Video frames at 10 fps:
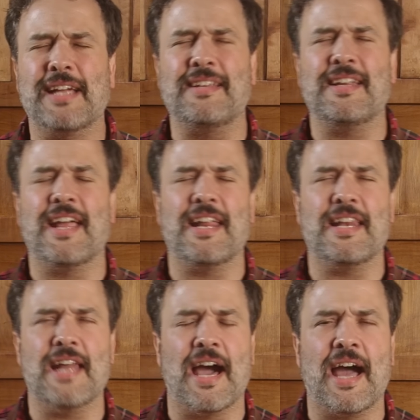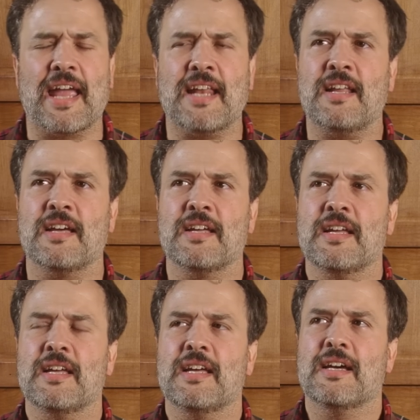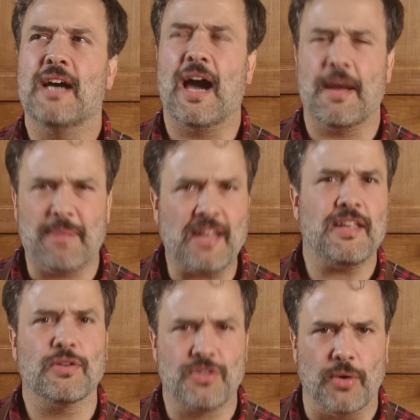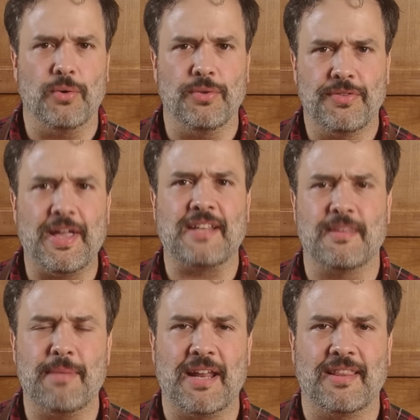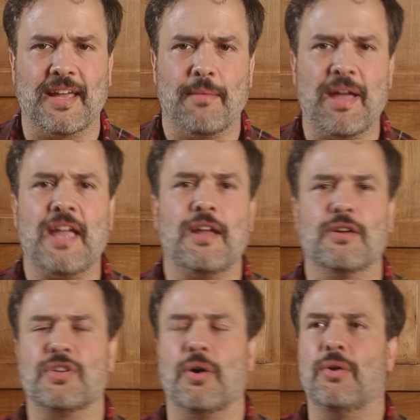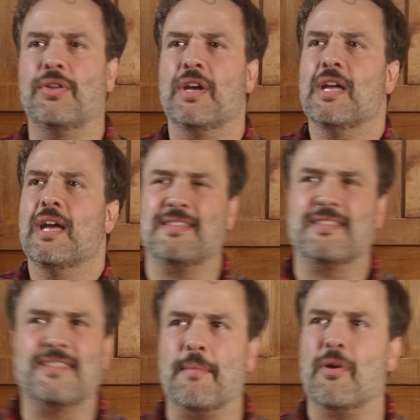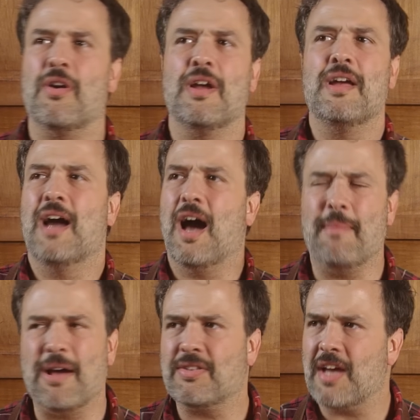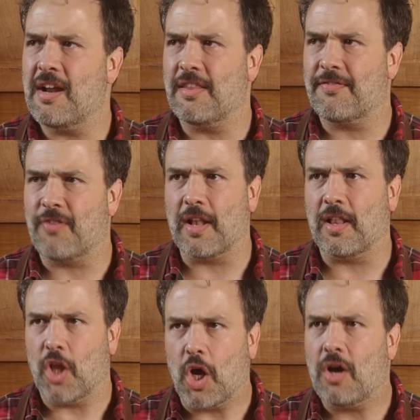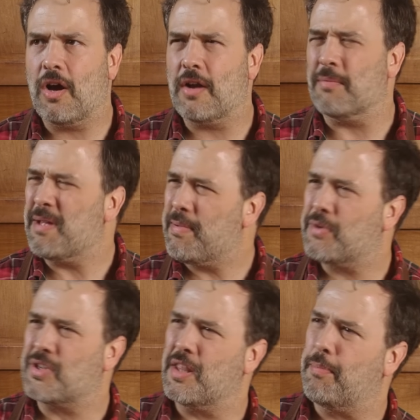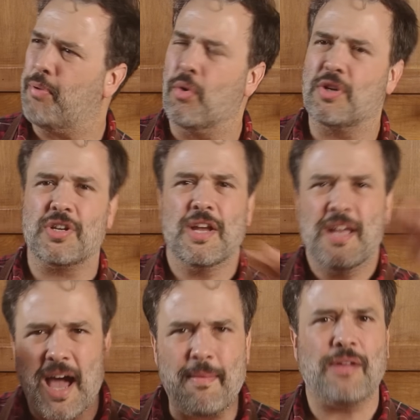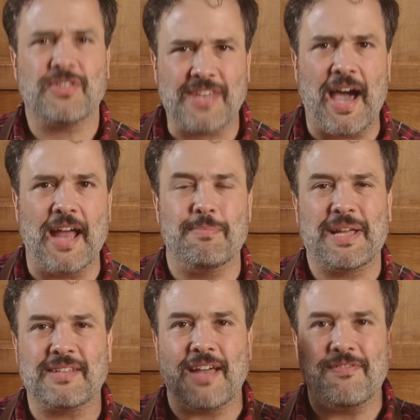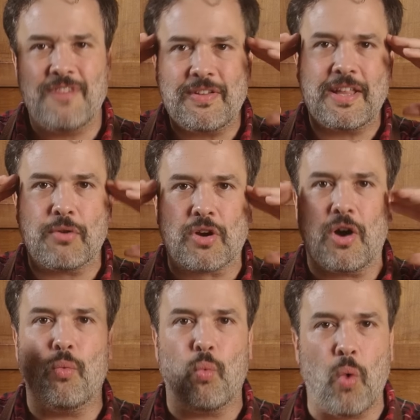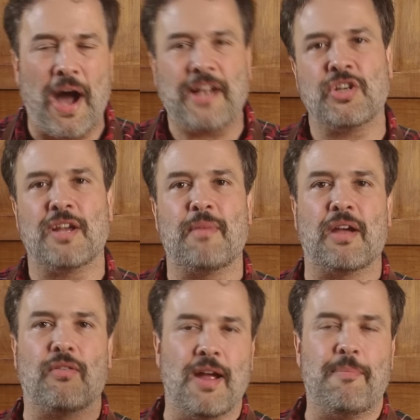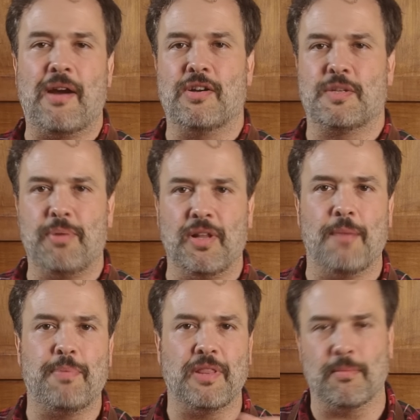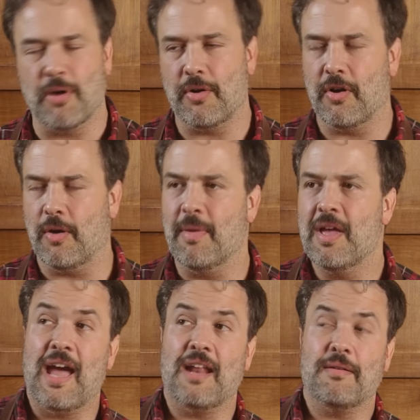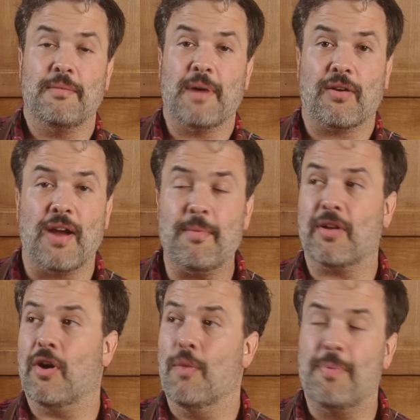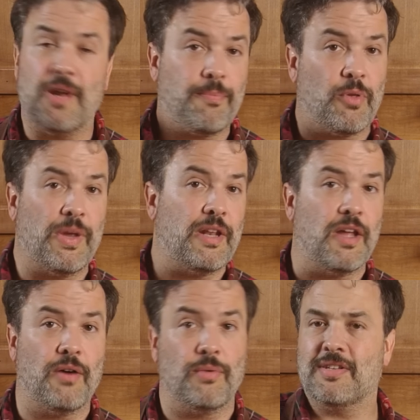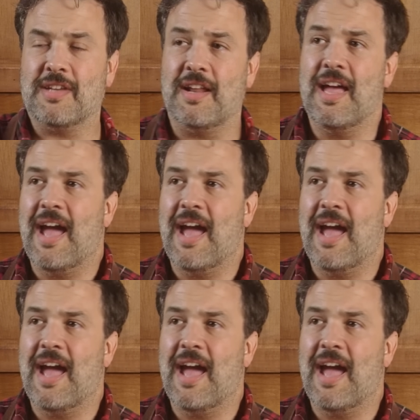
1989. I'm eight years old. That's the main thing. I'm eight years old. It's summer. I'm outside on the front lawn, or maybe I was on the porch. I'm outside because I vividly recall watching my grandparents pull up in their motorhome. And my grandmother opened up the window and said,